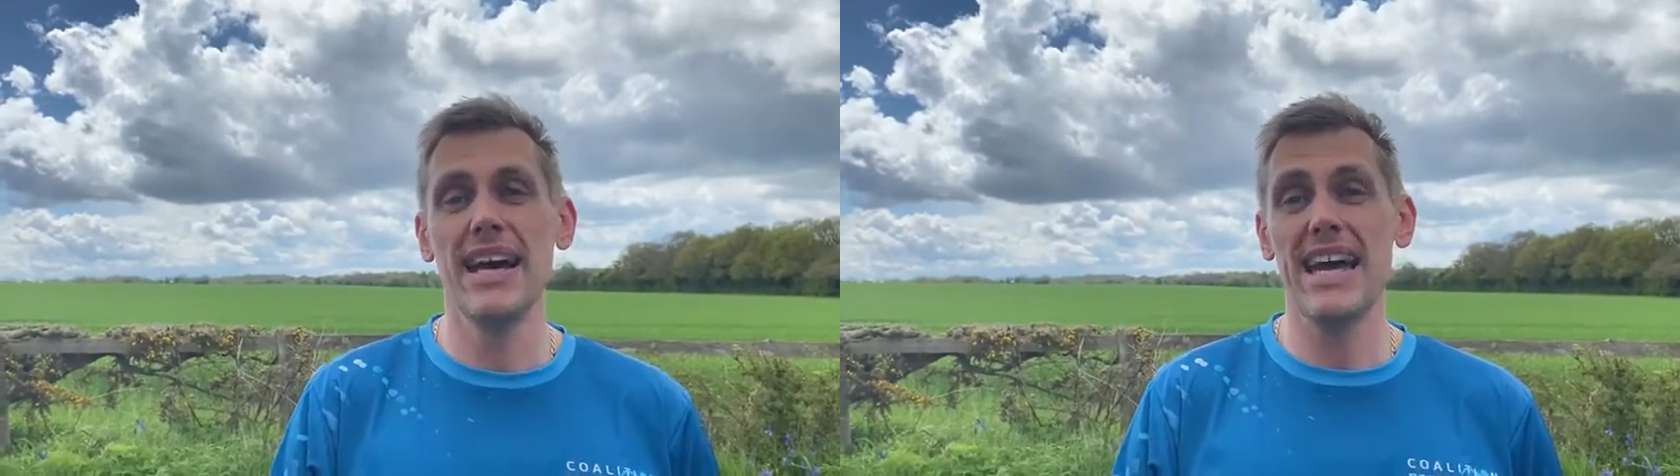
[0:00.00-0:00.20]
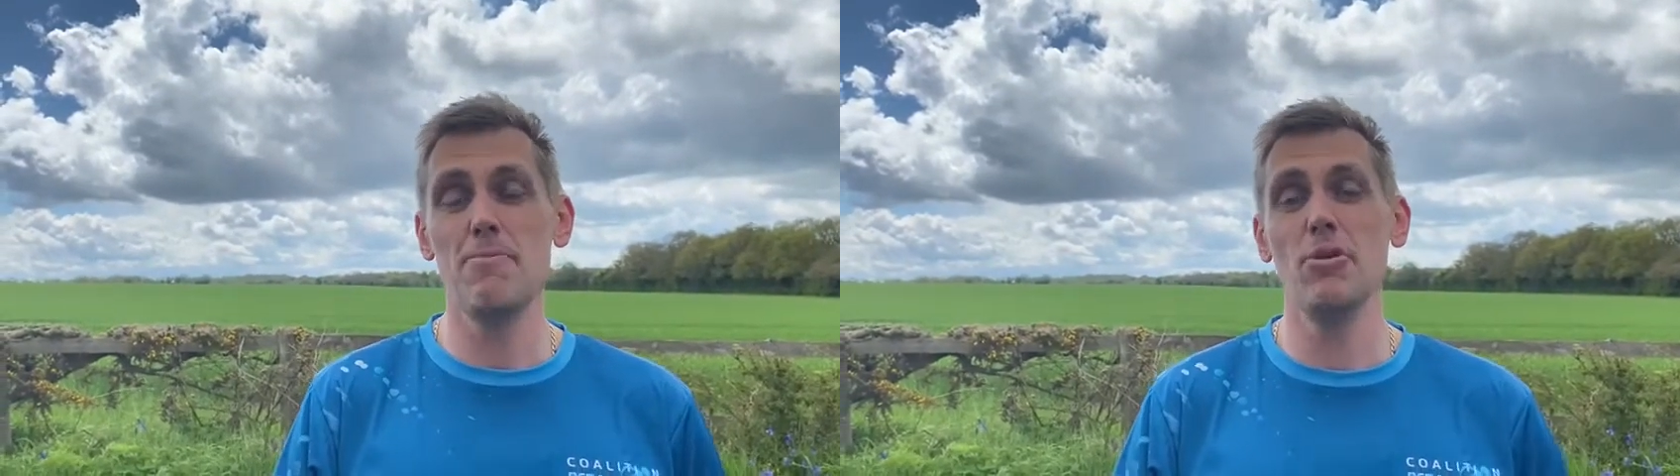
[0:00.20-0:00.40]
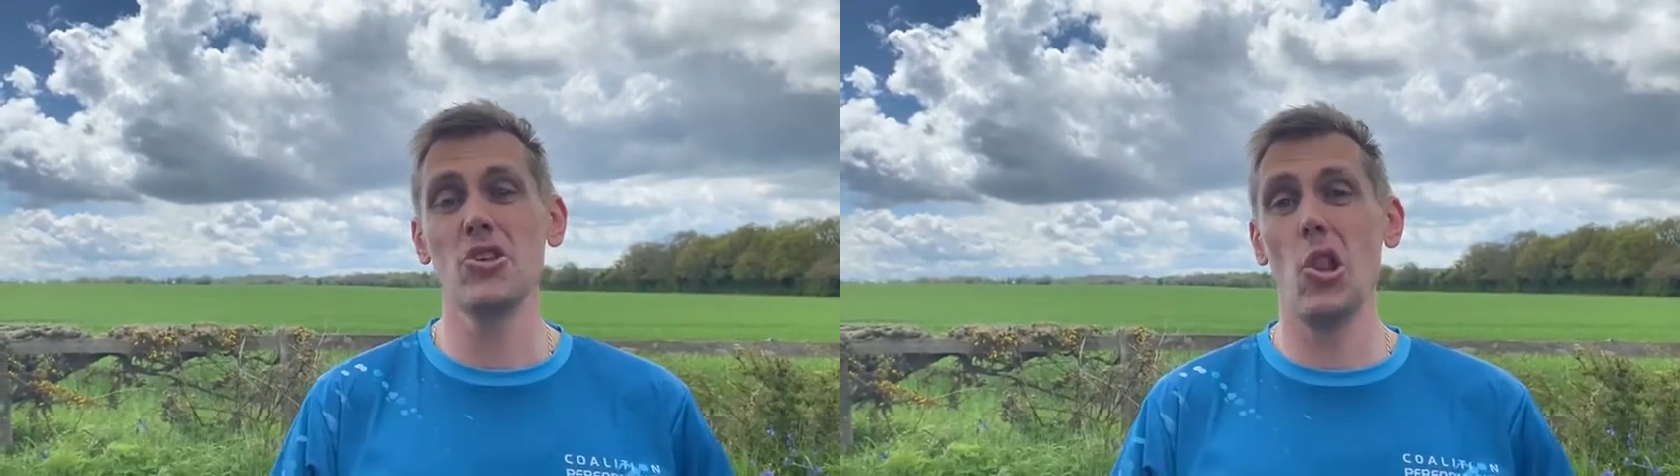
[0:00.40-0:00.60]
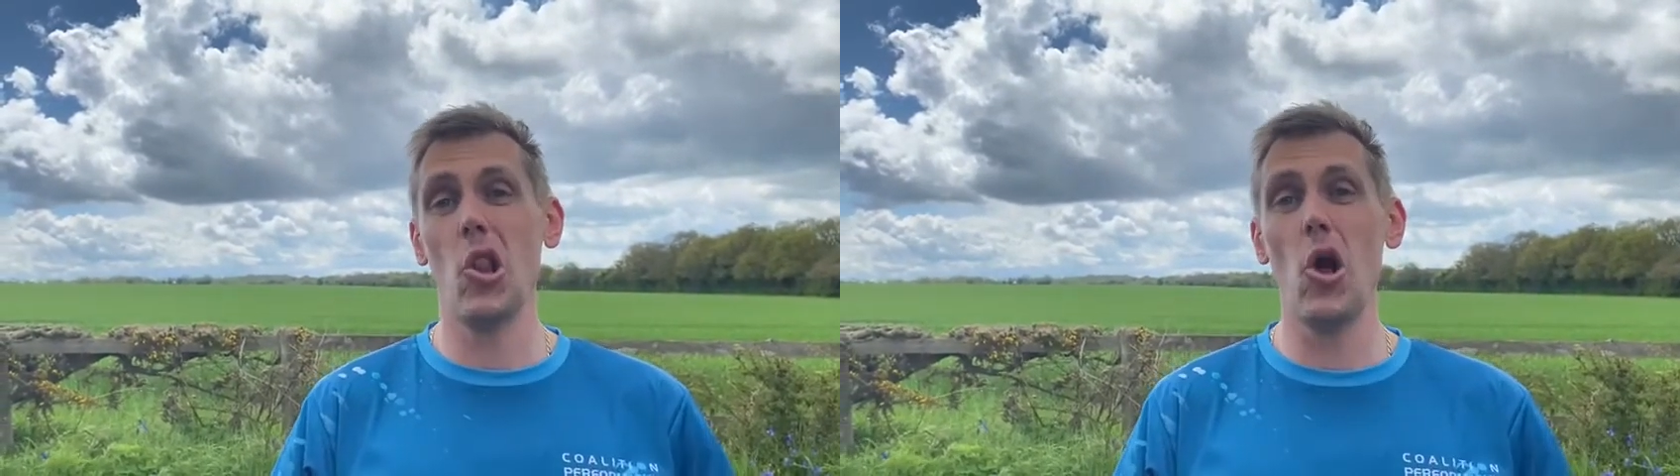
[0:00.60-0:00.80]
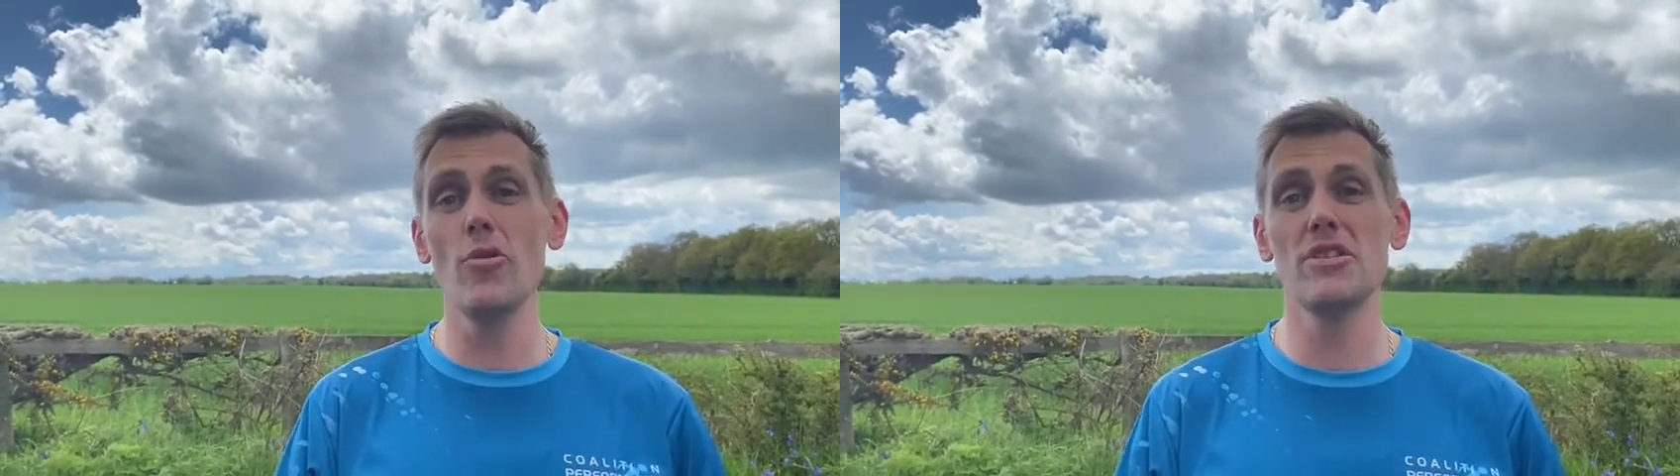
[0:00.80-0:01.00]
It puts
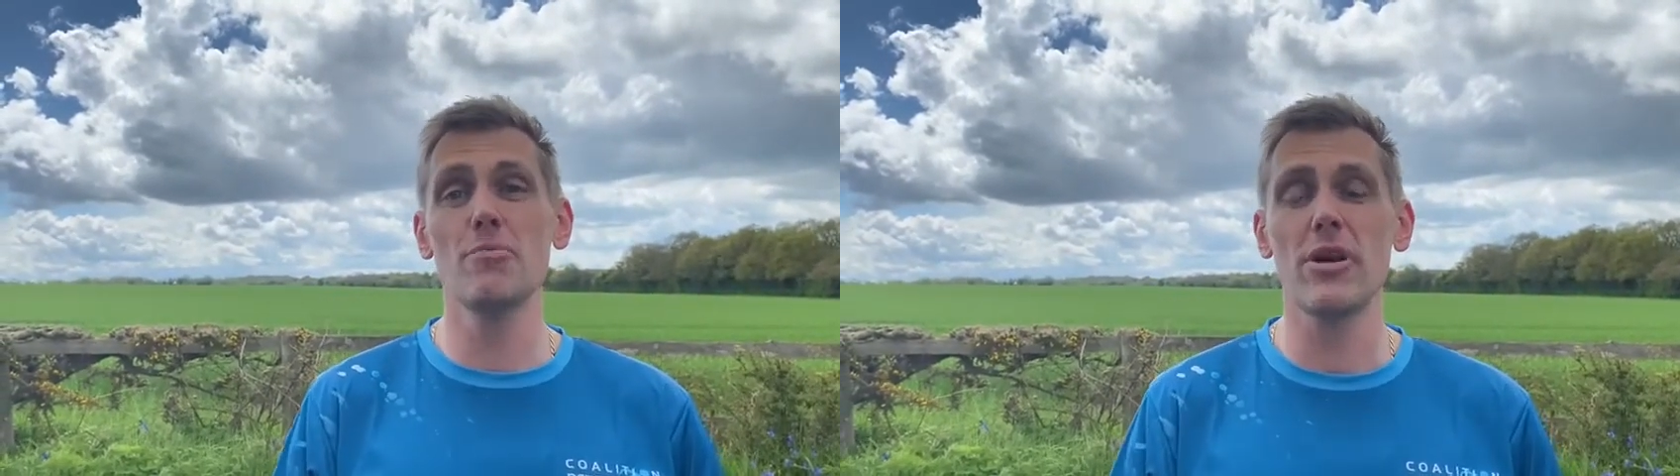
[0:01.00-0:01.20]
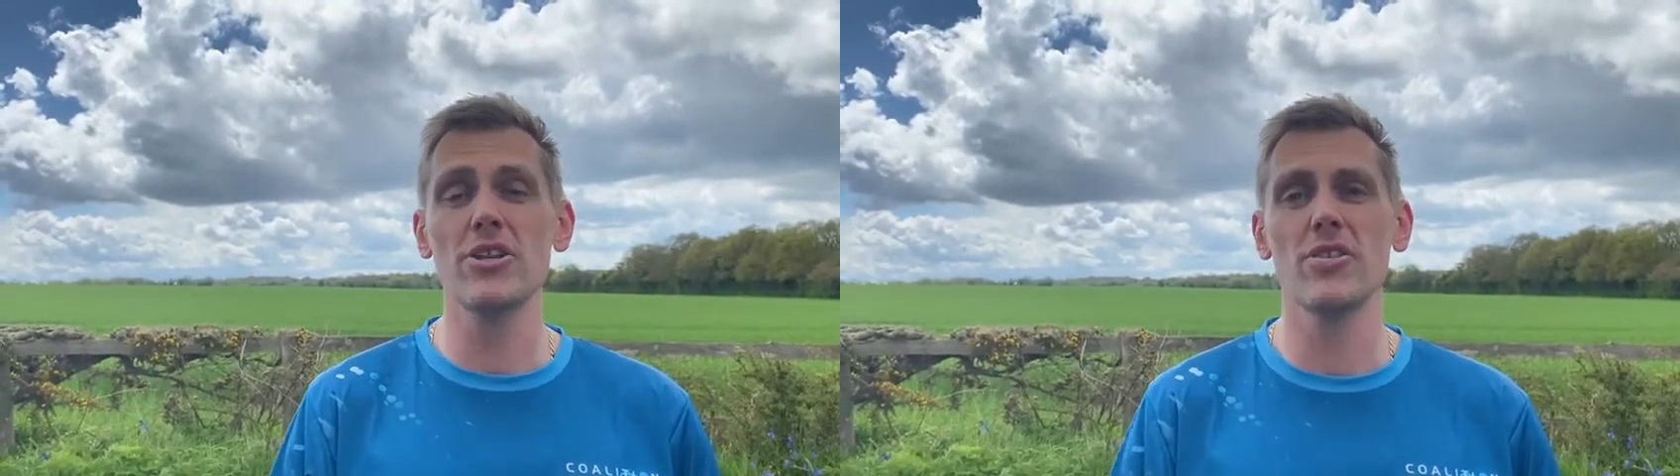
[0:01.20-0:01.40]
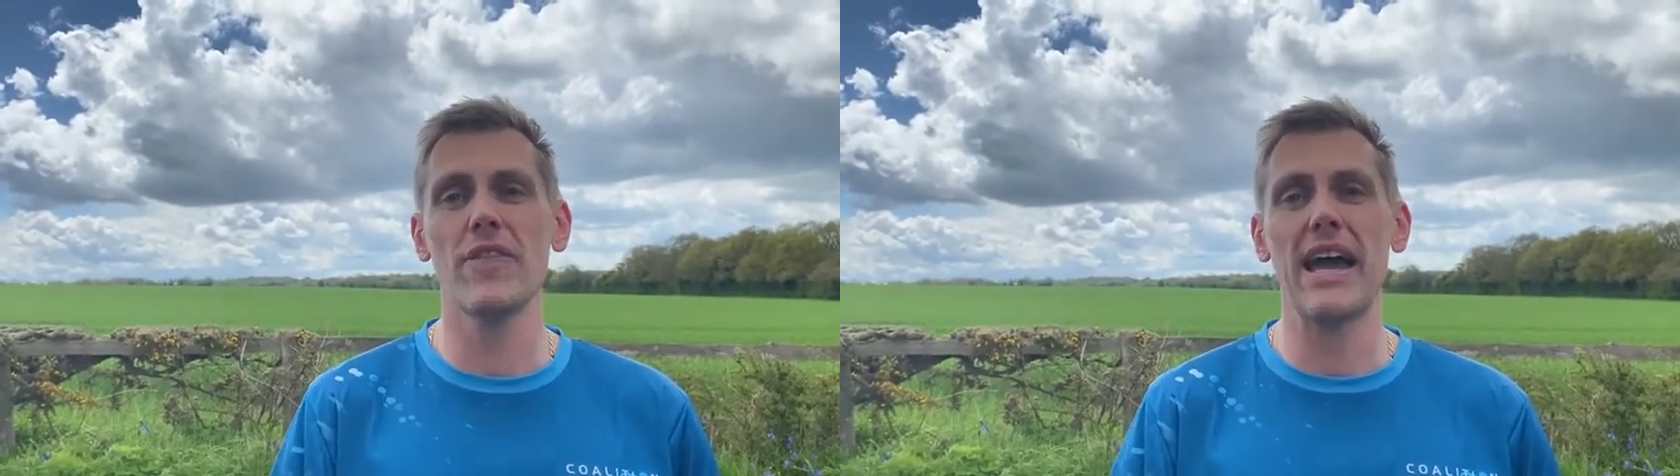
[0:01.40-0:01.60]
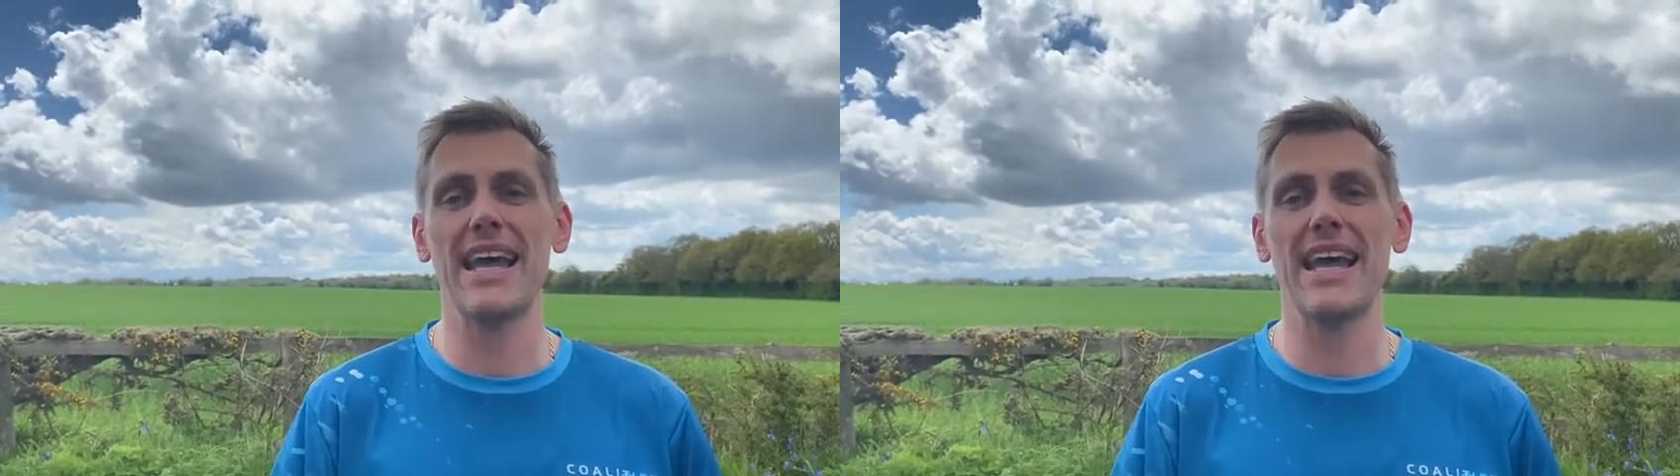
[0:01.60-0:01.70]
loads of pressure on that